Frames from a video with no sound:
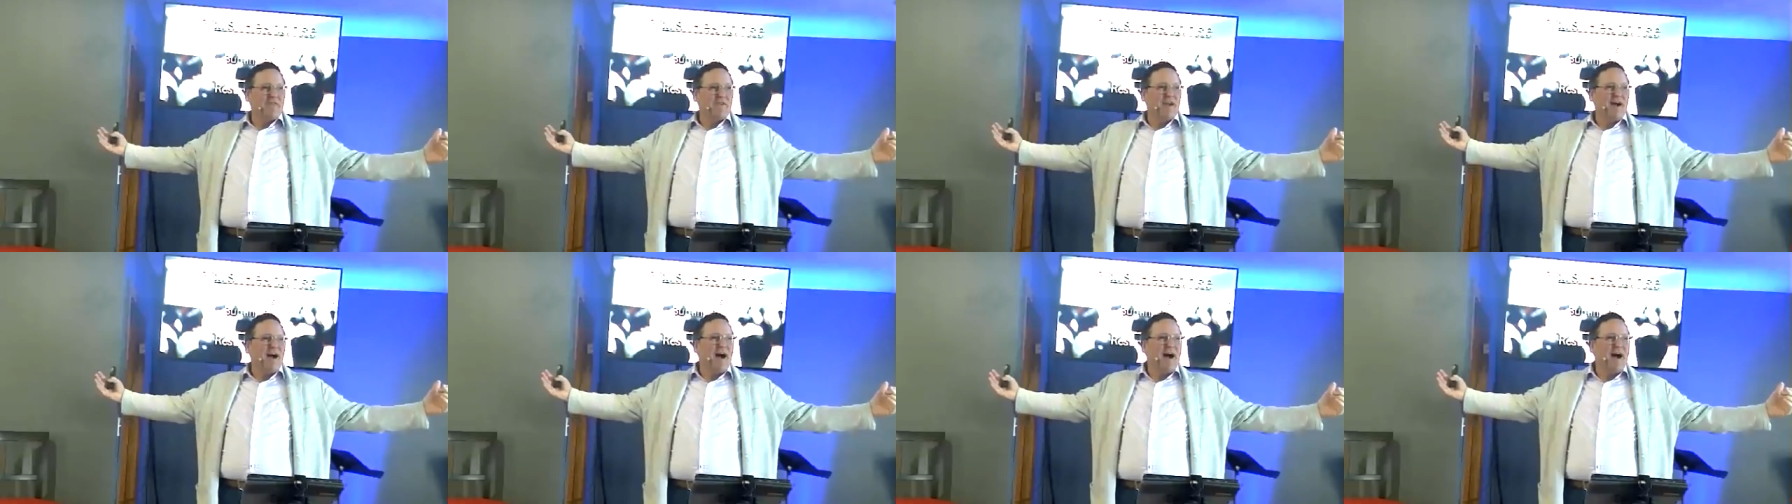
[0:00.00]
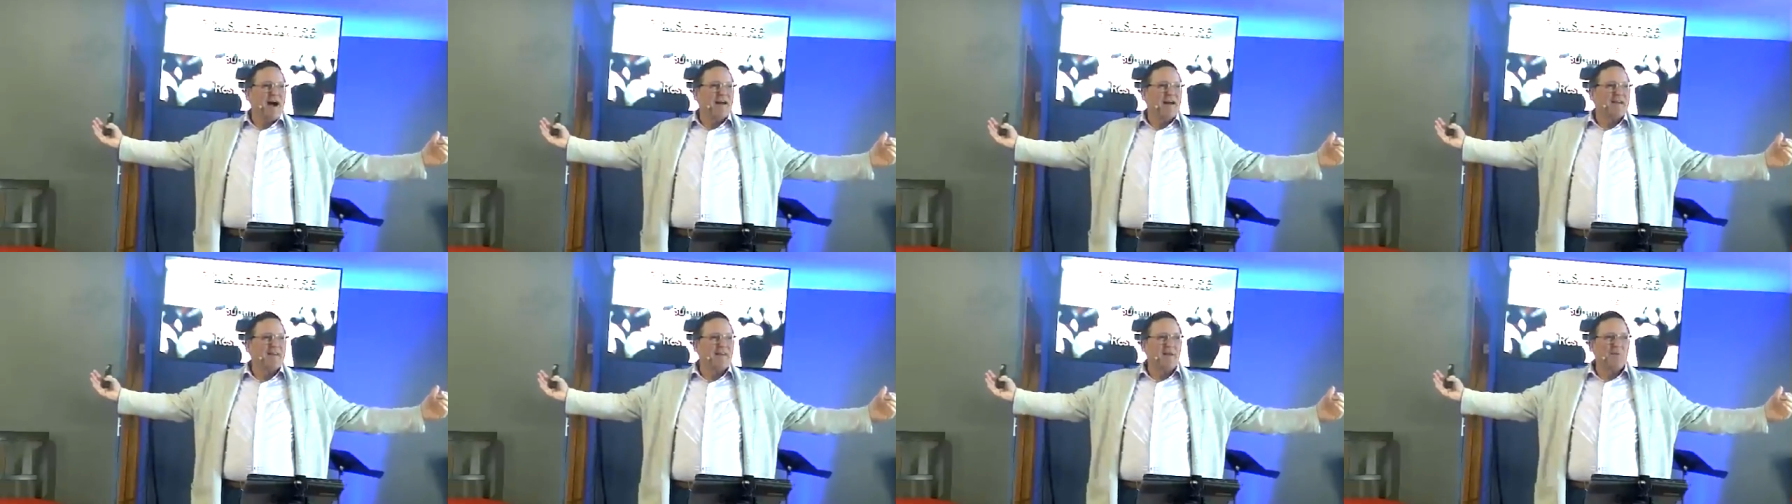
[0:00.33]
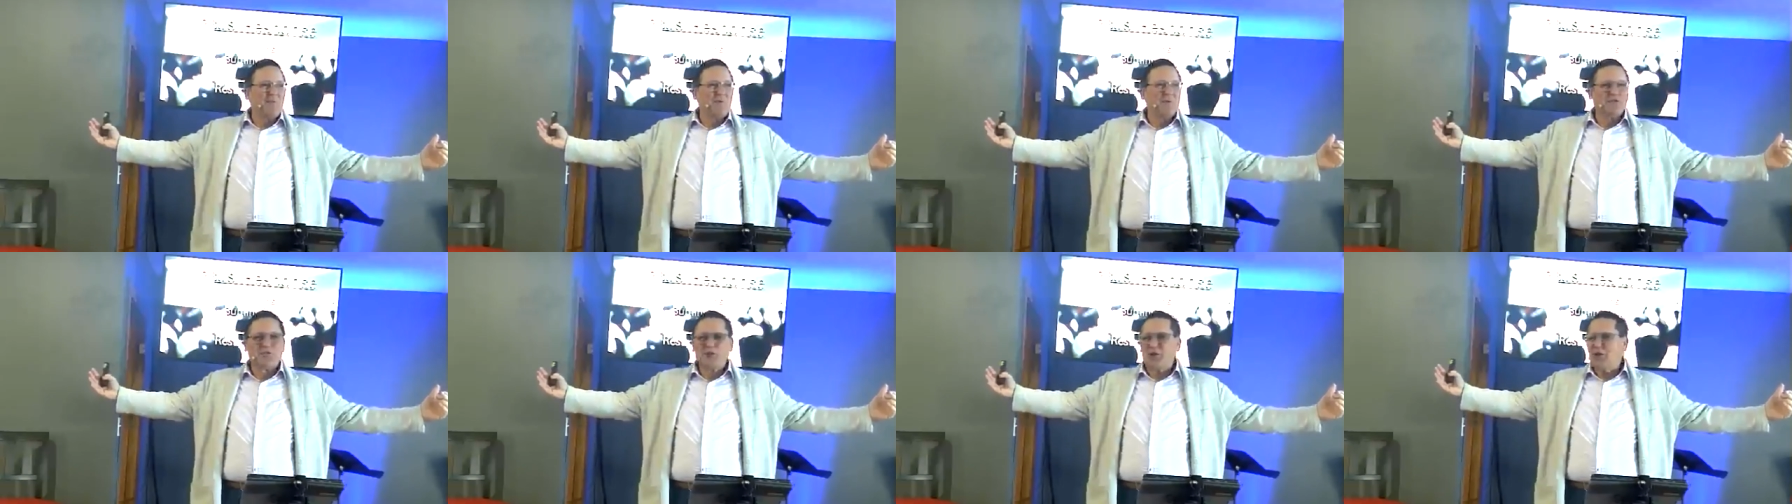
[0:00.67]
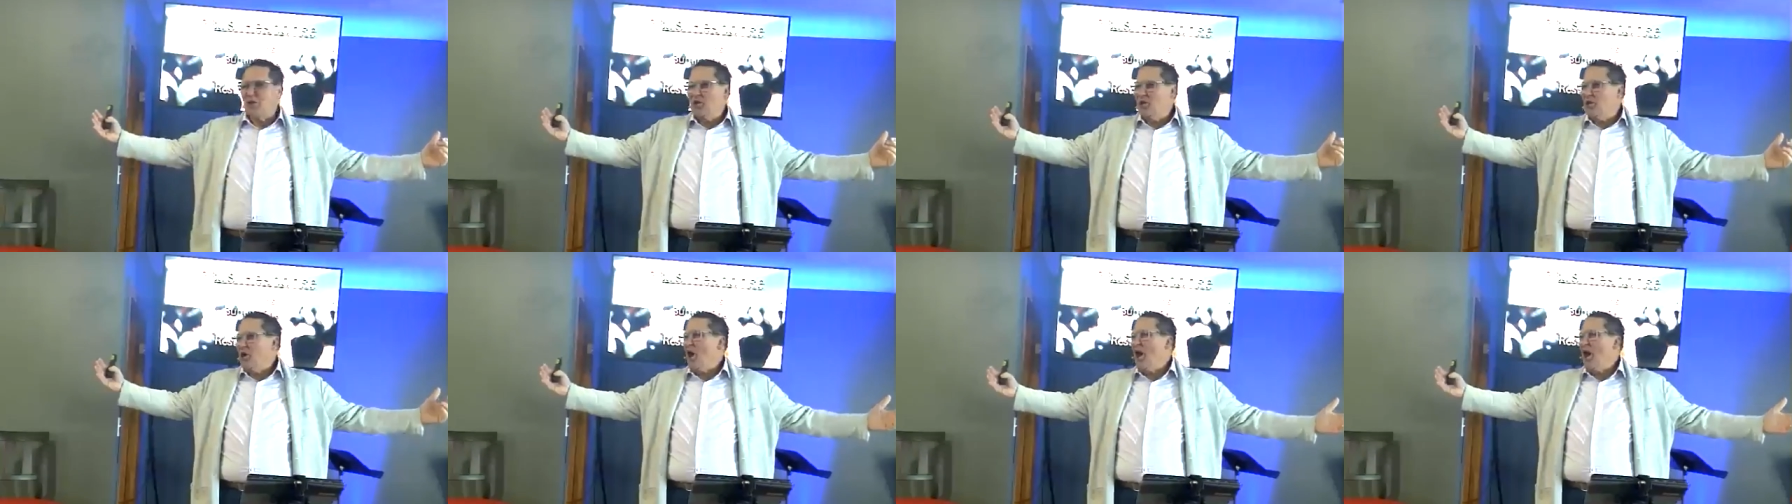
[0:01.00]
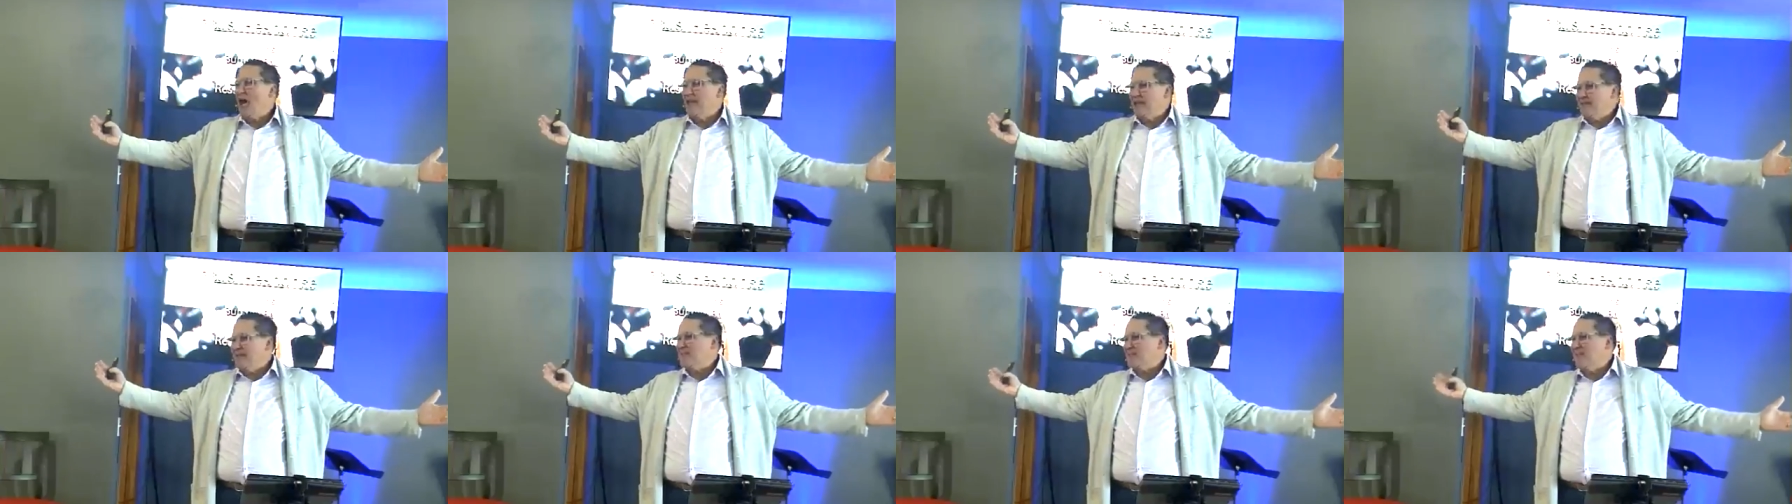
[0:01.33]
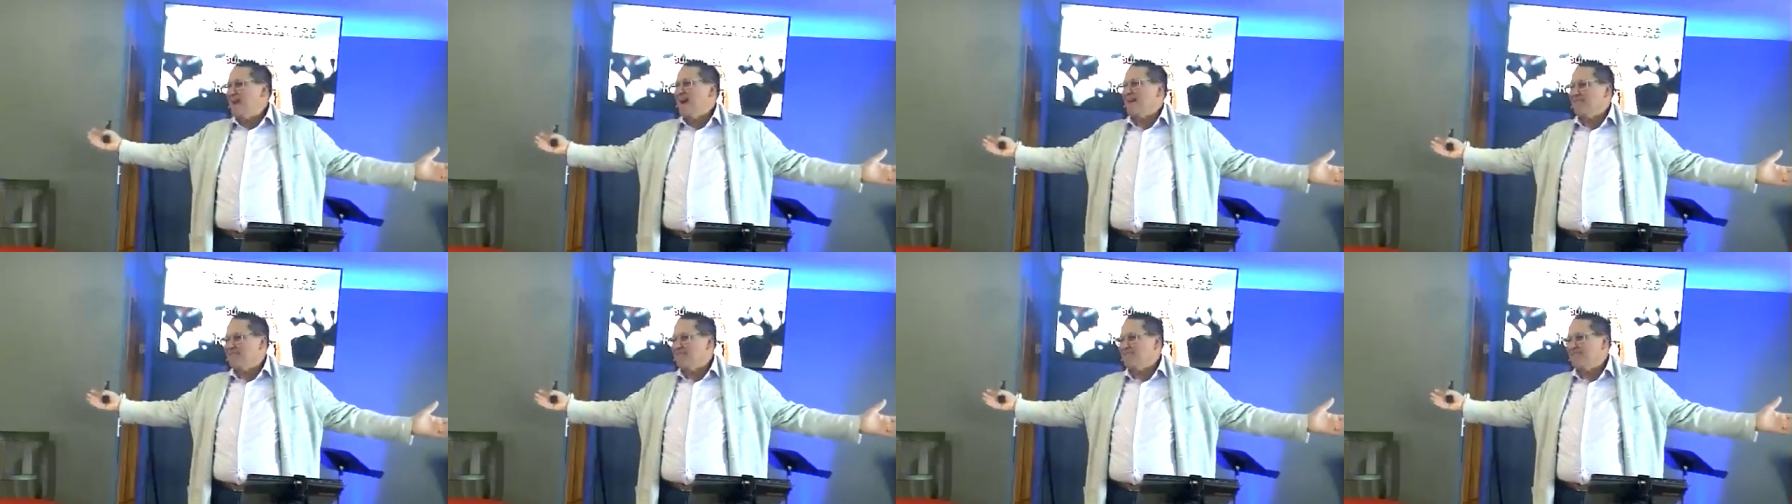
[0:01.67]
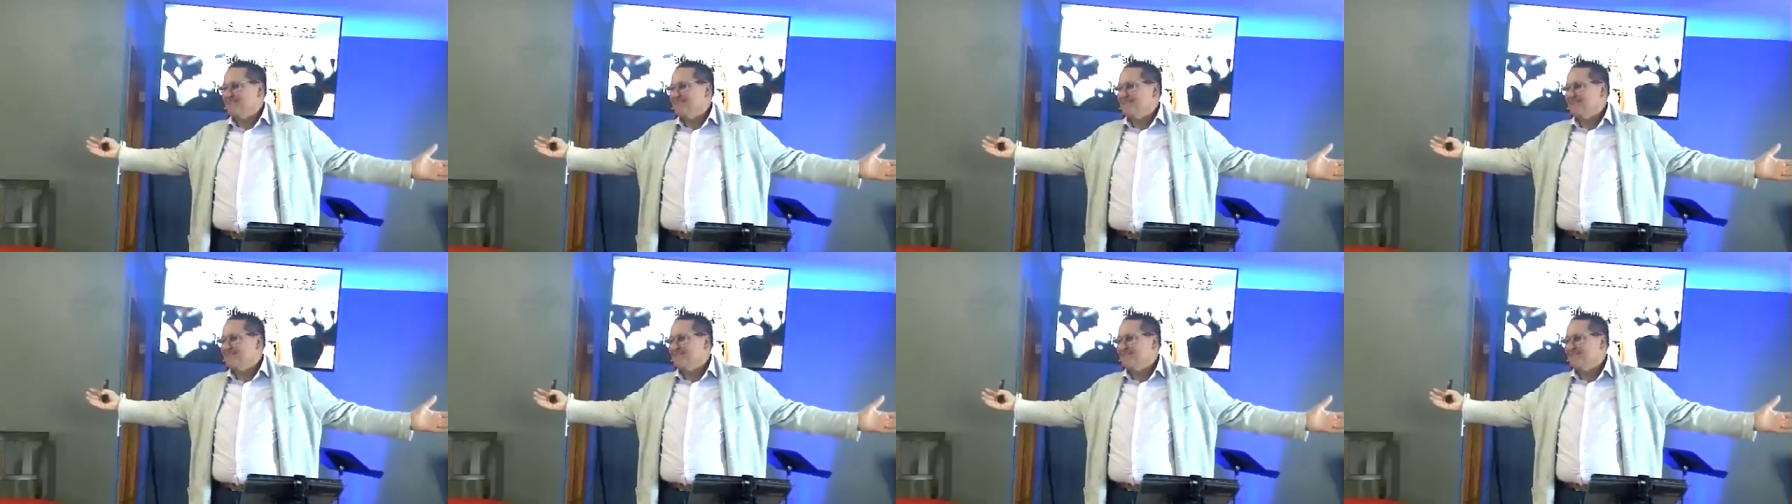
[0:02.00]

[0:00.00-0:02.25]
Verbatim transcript: of God, and it was a gaudy set.